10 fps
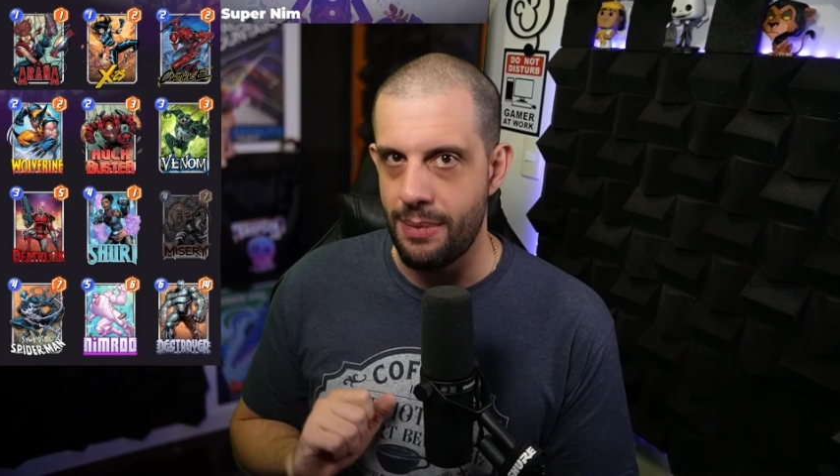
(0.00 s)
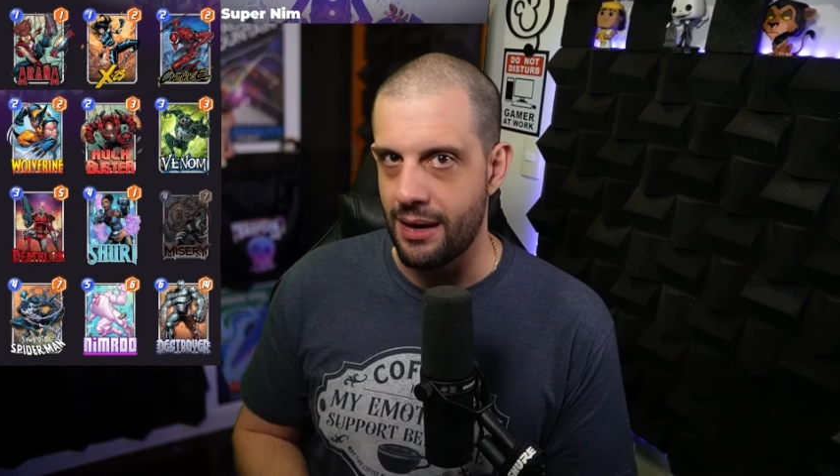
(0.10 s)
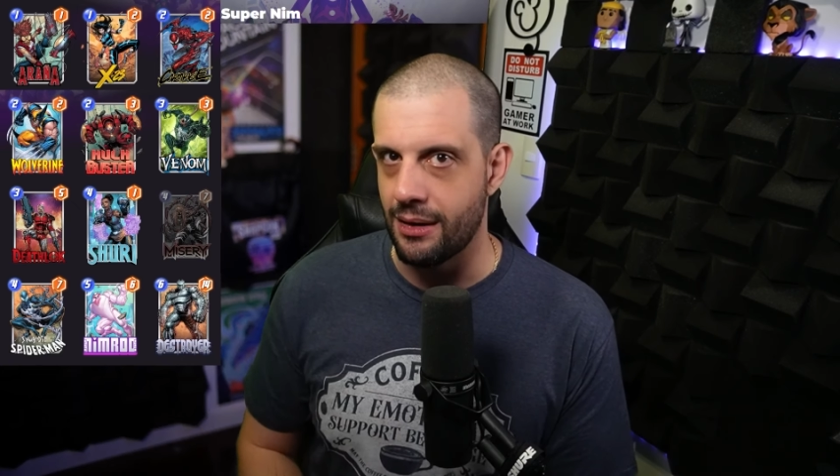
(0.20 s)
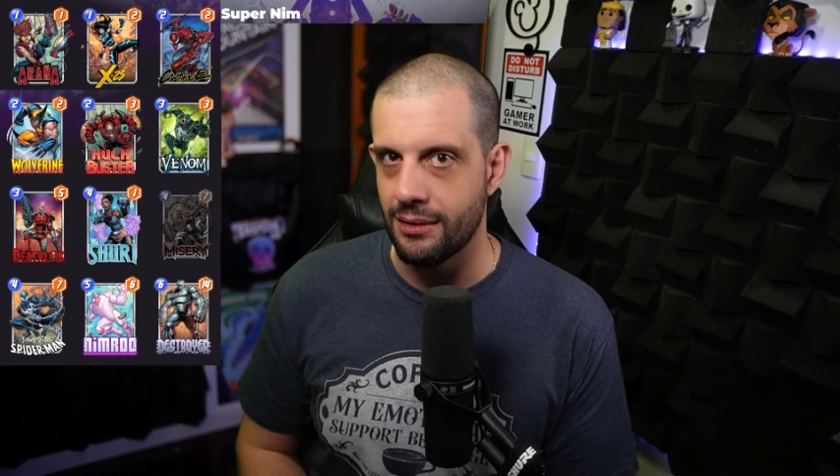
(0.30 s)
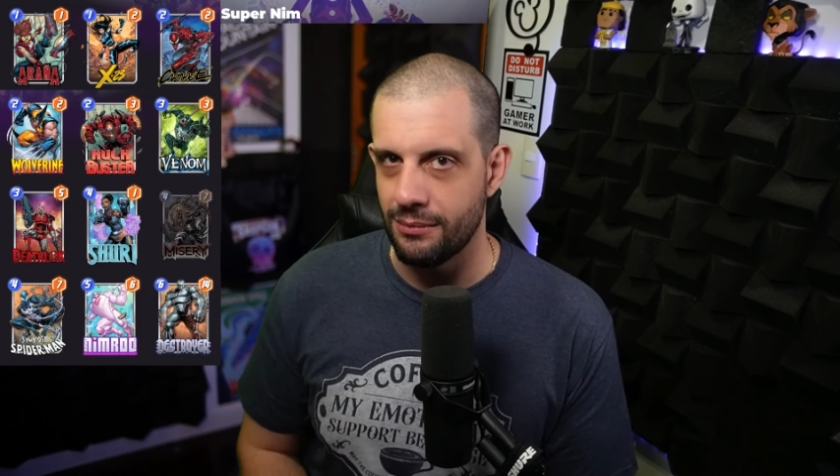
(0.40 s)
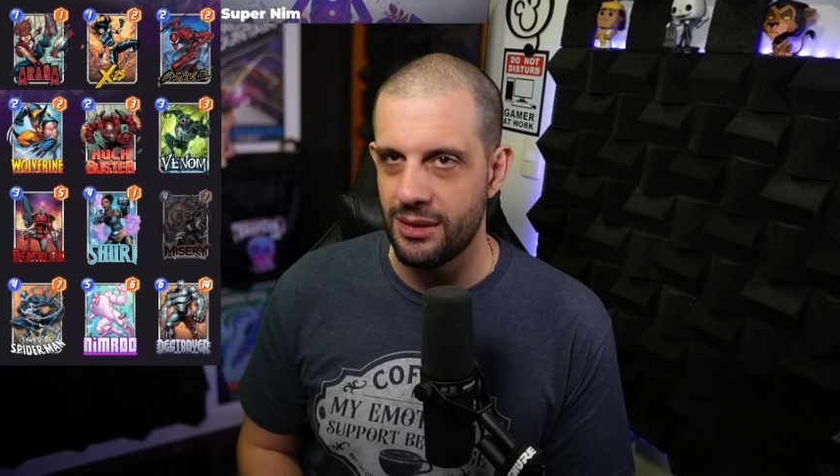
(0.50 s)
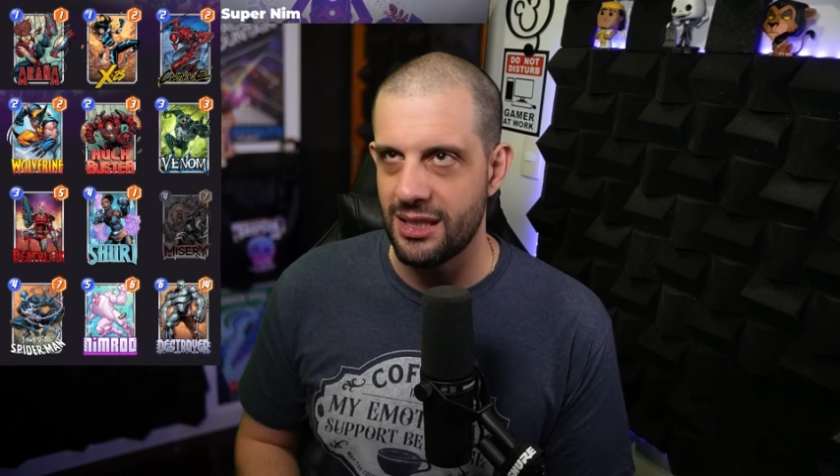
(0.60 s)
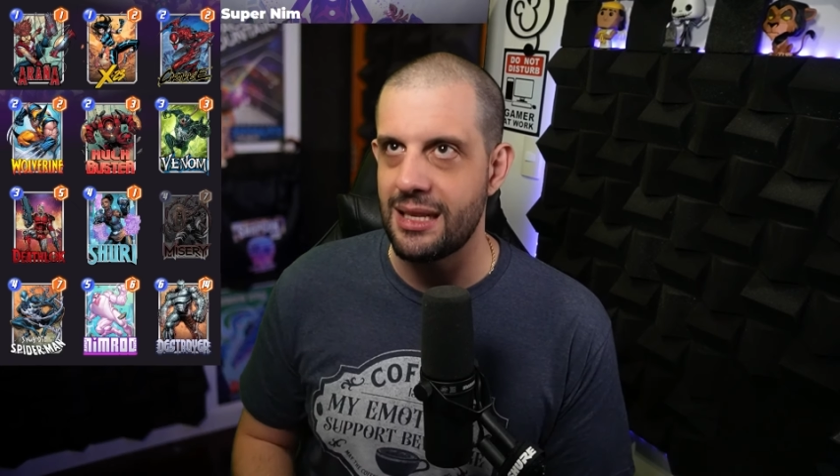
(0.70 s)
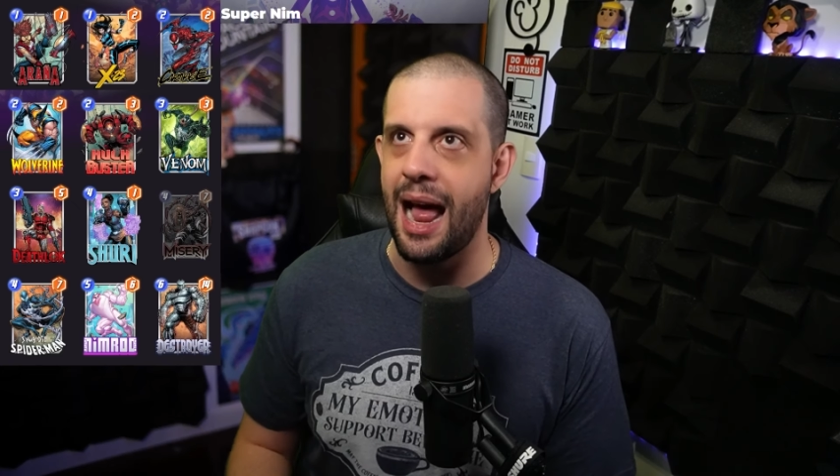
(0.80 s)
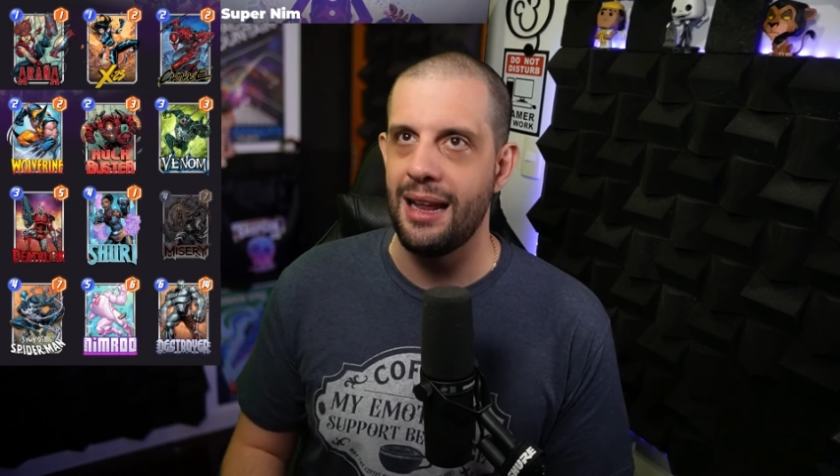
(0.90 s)
better
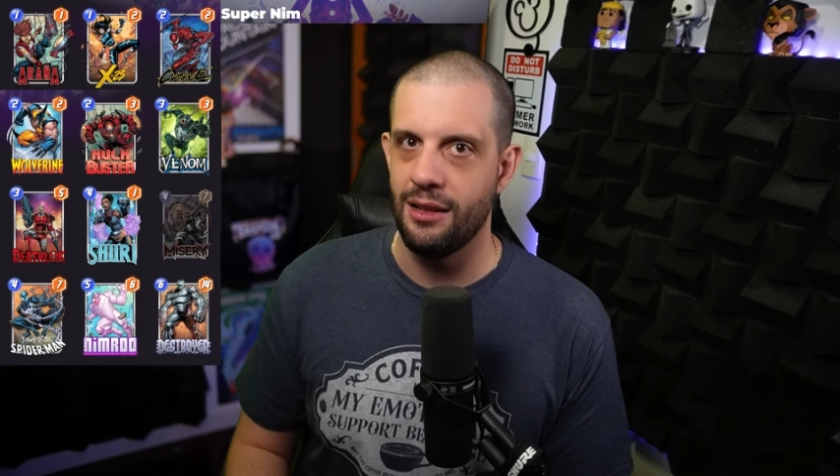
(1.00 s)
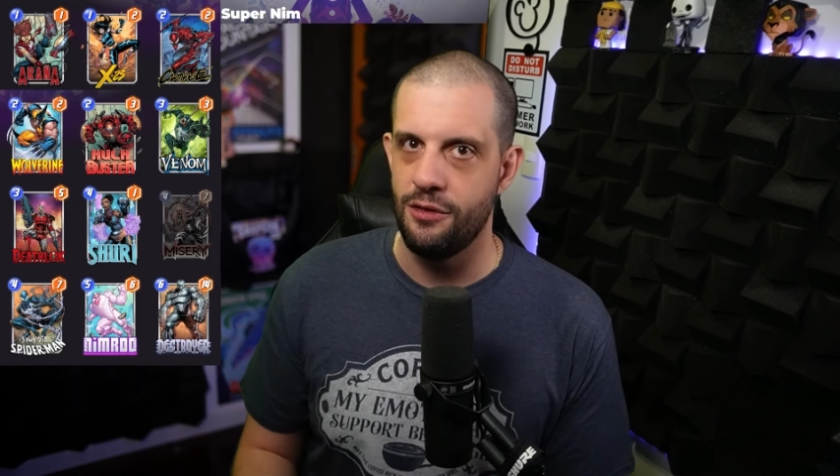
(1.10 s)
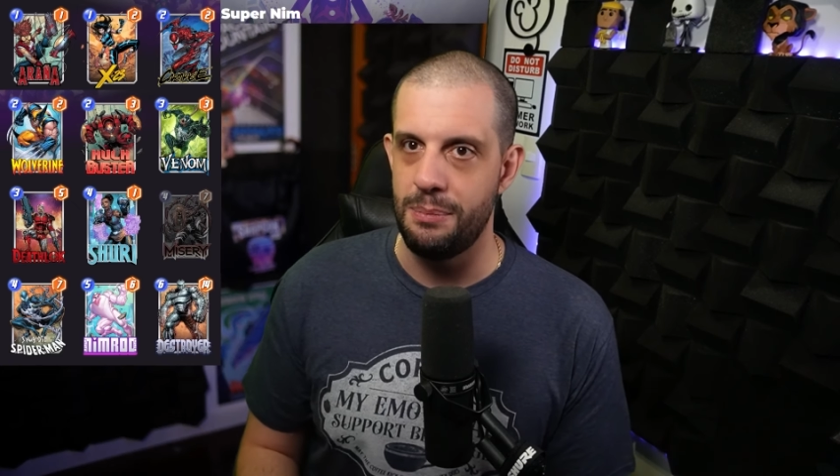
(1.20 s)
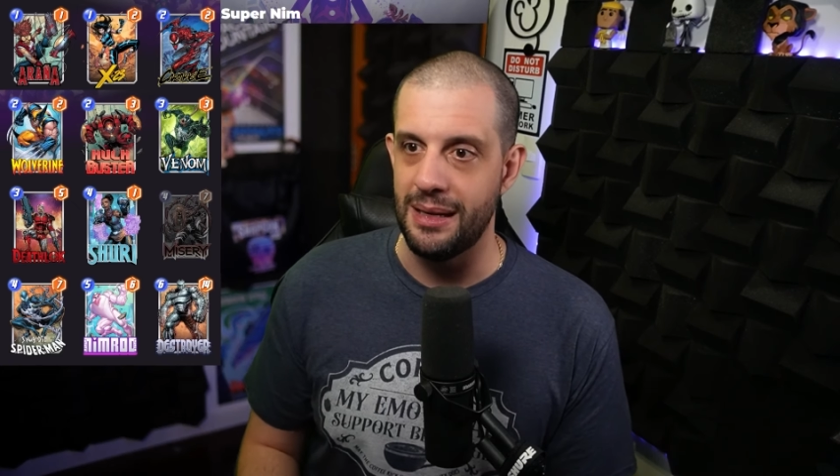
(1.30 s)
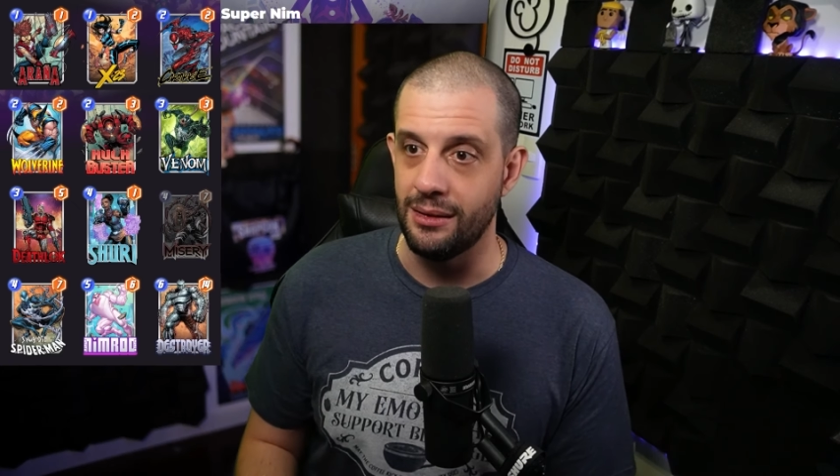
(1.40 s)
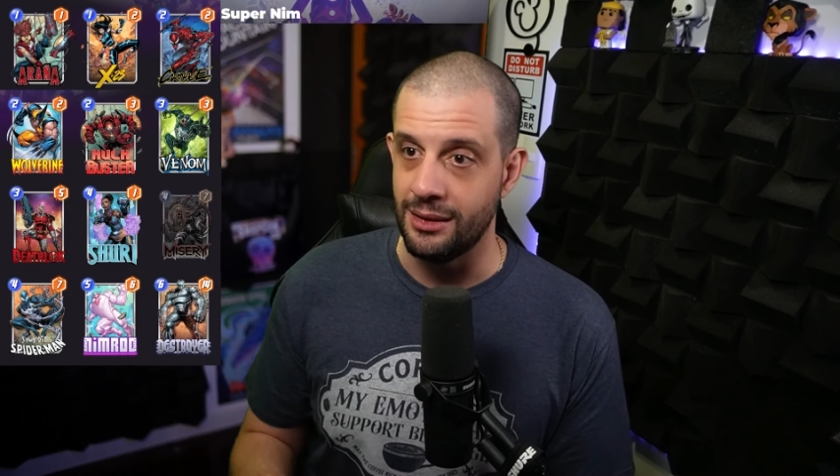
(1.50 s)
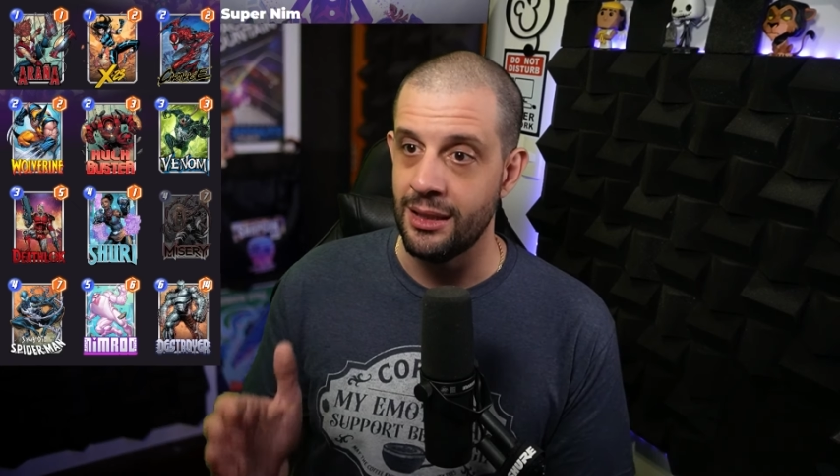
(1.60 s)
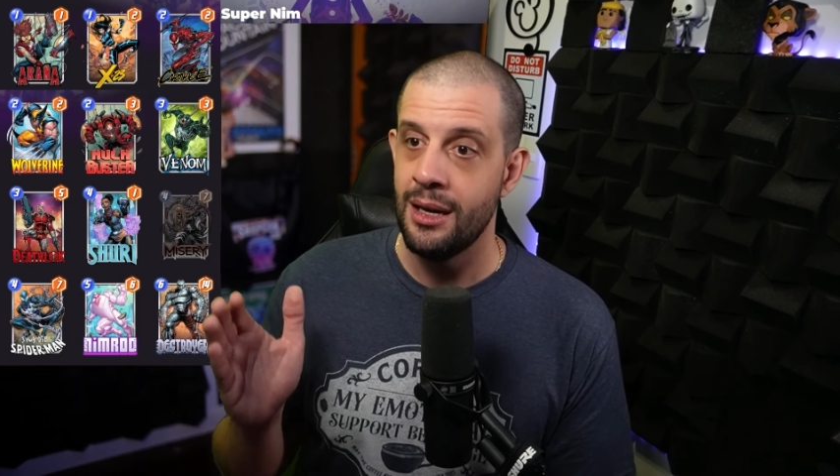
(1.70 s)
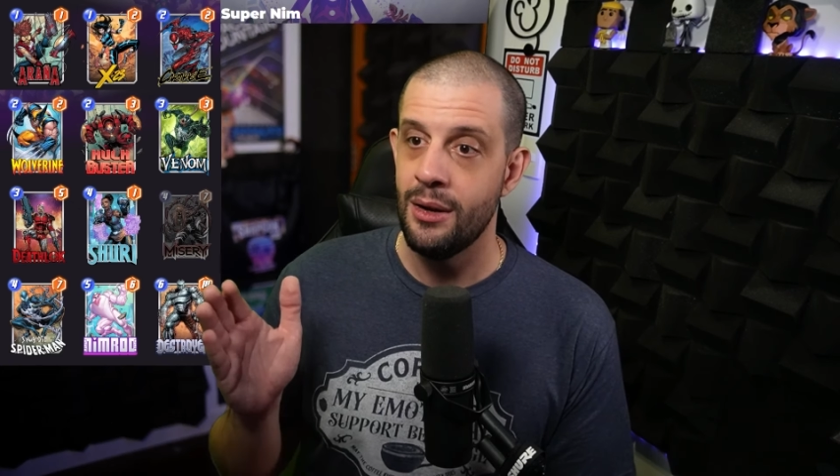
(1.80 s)
style of build